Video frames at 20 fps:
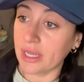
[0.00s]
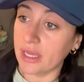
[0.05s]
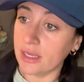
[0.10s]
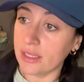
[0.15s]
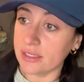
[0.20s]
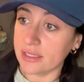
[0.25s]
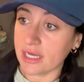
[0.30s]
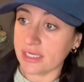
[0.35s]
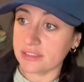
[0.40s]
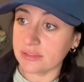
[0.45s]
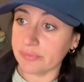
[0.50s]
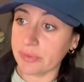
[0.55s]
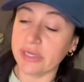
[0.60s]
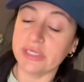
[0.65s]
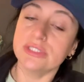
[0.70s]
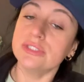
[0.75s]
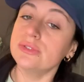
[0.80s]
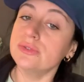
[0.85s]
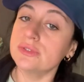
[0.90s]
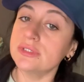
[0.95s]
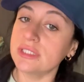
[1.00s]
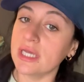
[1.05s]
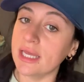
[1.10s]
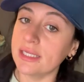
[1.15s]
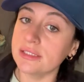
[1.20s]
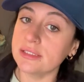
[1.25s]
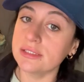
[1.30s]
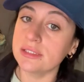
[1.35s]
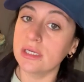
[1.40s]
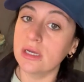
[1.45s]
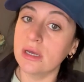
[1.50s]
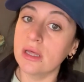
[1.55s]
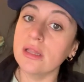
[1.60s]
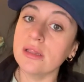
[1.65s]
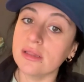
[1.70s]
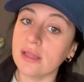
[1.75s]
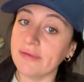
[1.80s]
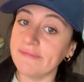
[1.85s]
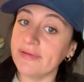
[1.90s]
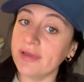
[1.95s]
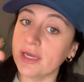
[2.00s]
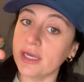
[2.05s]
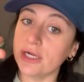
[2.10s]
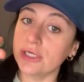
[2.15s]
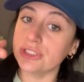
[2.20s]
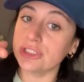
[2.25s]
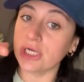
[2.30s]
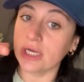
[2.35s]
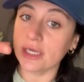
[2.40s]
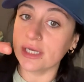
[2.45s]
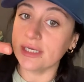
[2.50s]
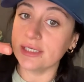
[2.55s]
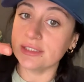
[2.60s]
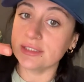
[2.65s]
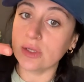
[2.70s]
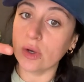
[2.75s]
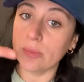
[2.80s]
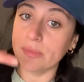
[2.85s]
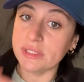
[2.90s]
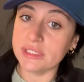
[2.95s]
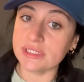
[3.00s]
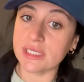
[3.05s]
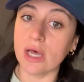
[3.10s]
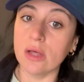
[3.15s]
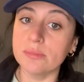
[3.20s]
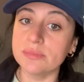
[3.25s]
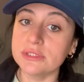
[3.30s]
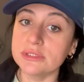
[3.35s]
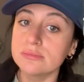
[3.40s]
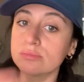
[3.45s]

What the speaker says: That's my two cents. Love you, Gear Junkies. Hope this helps.